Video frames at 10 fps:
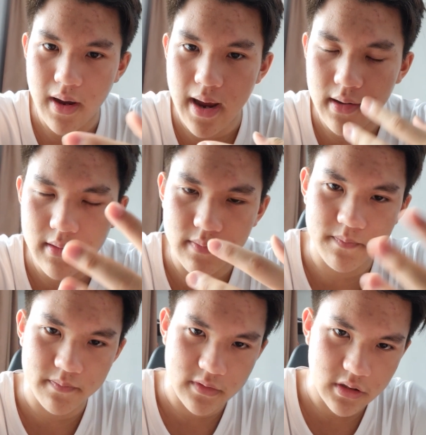And
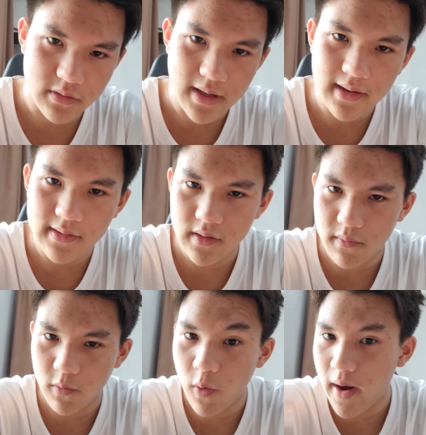so that is
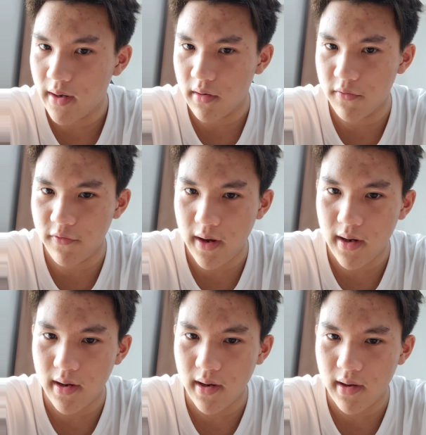quite a vague